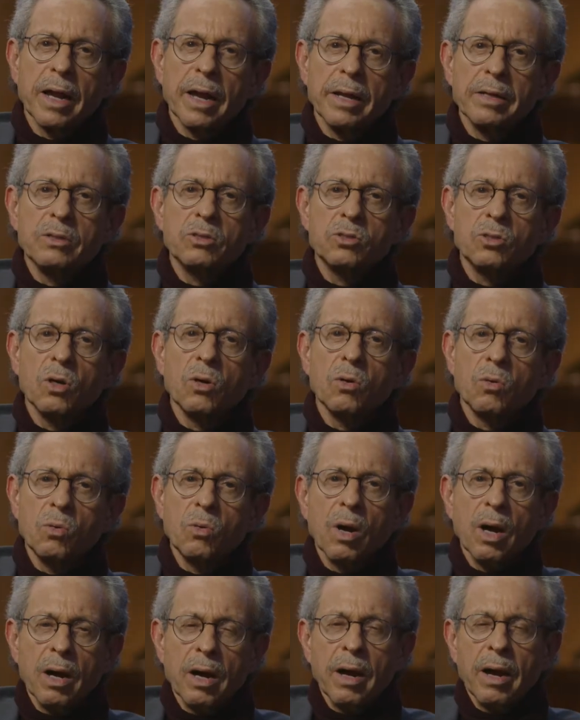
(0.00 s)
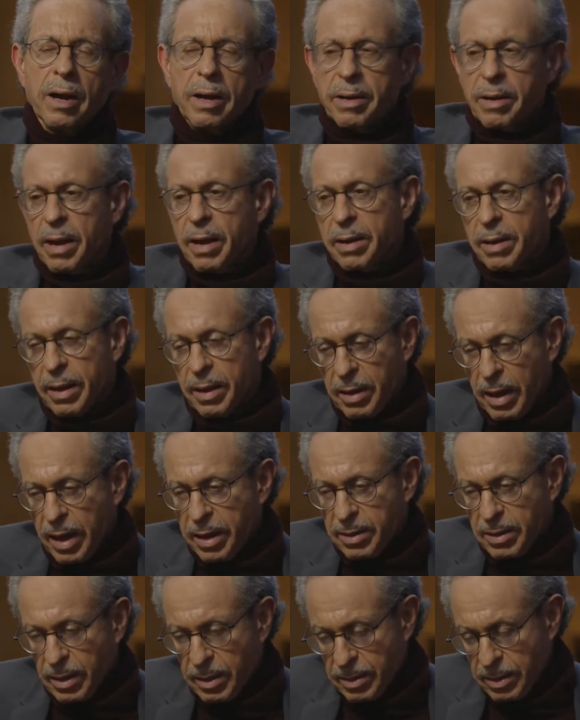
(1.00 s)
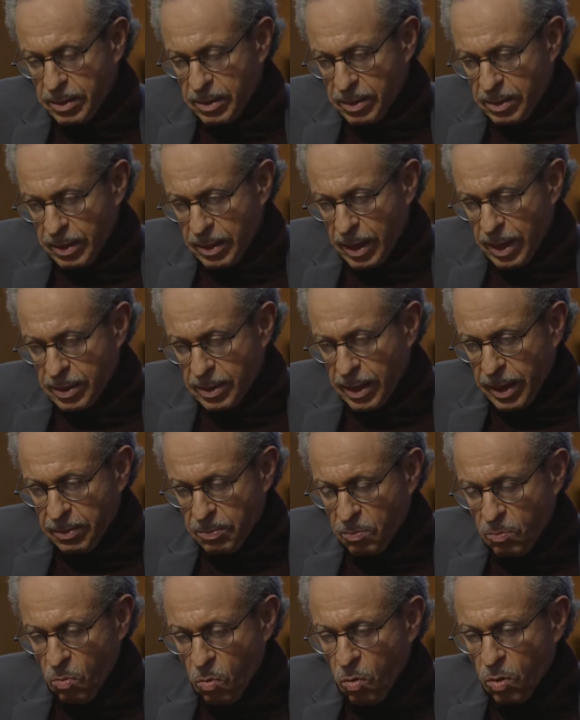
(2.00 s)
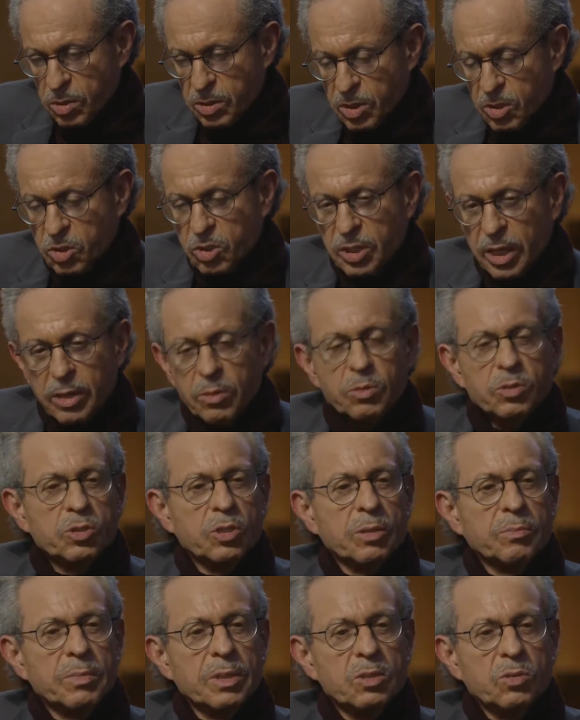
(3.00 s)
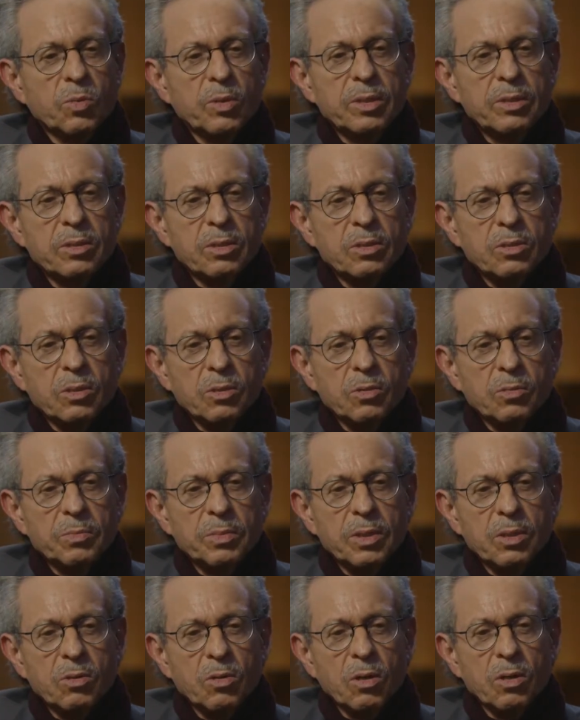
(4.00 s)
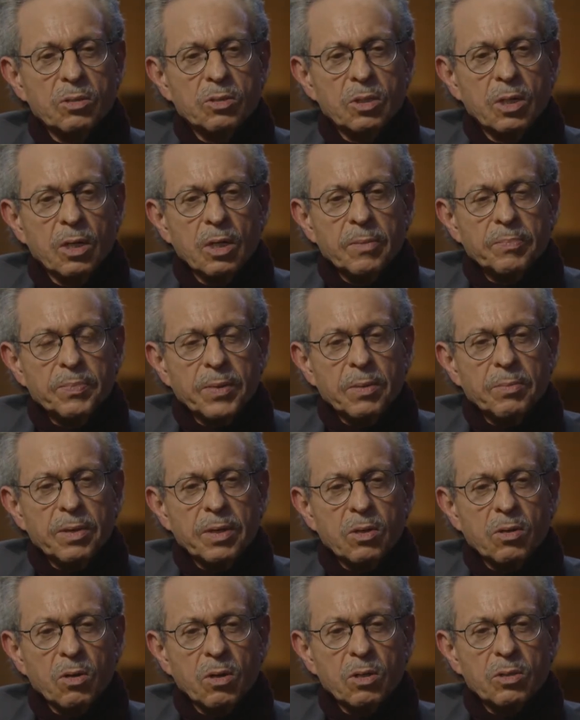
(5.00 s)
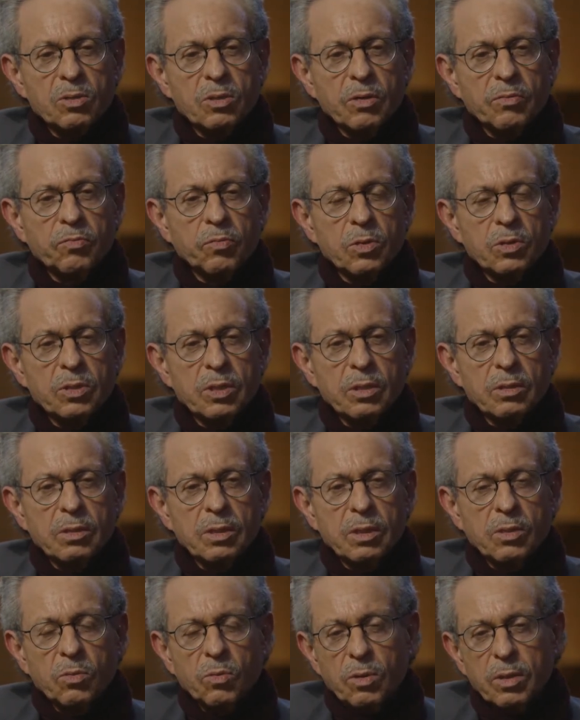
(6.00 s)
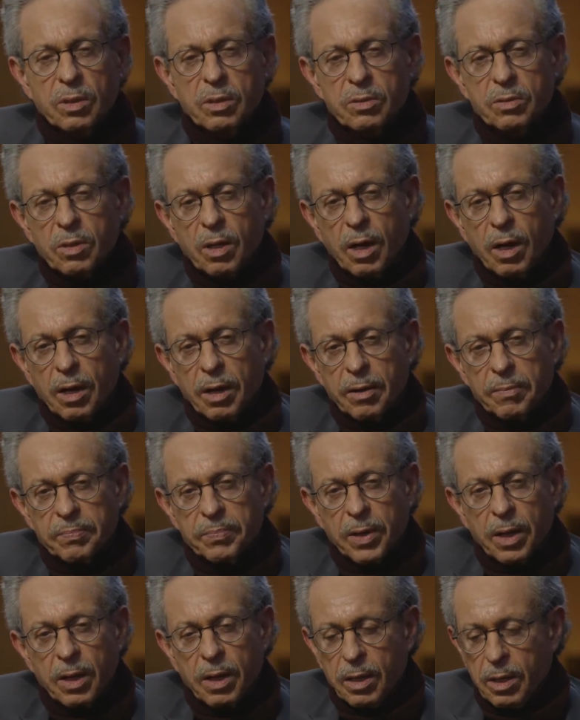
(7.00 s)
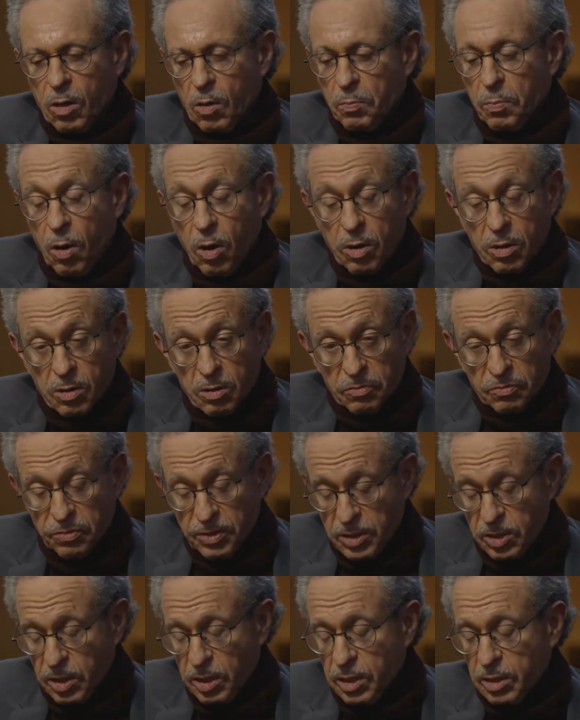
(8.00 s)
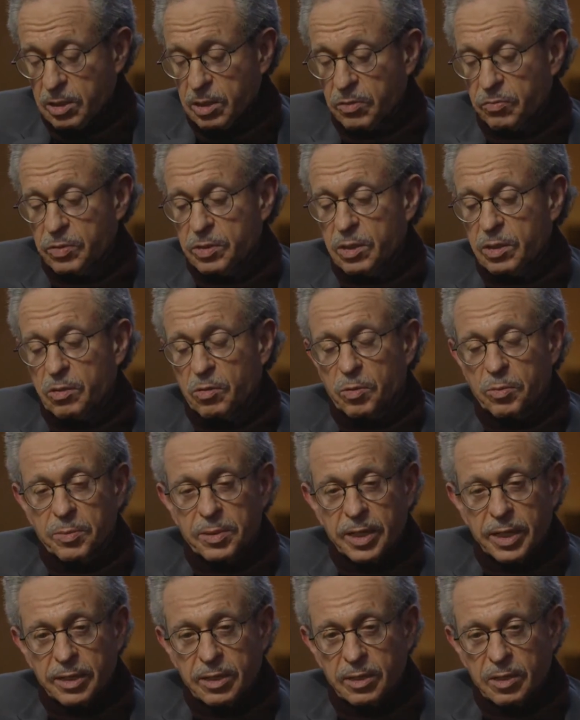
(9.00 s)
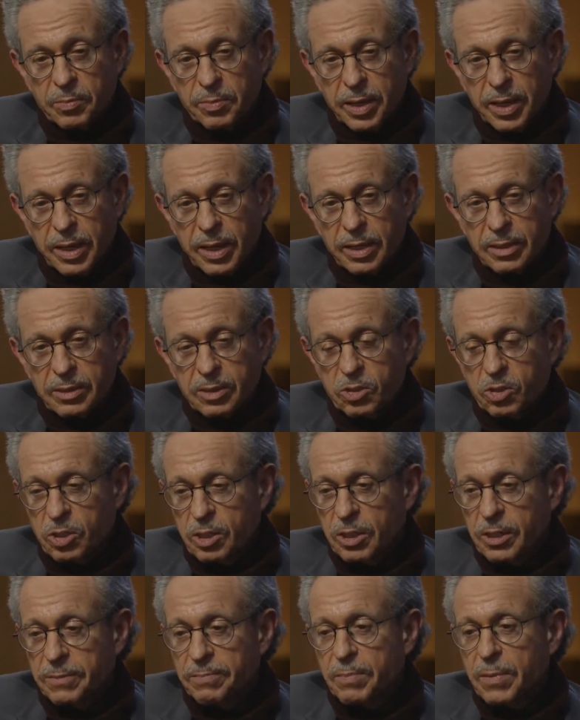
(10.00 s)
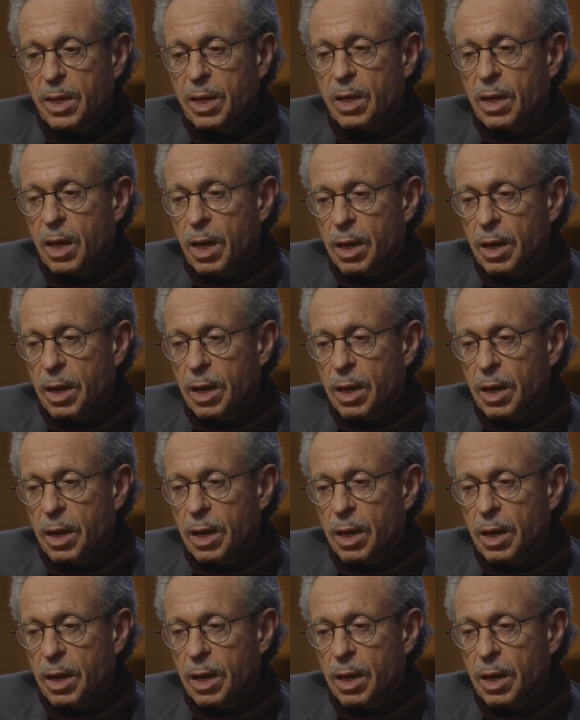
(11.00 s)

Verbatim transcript: And so I, would like more distinguishing between the two because, mm-hmm. because if we're dealing with uh, you know, particle physics, if we're dealing mm. with molecular mm. biology. Mm.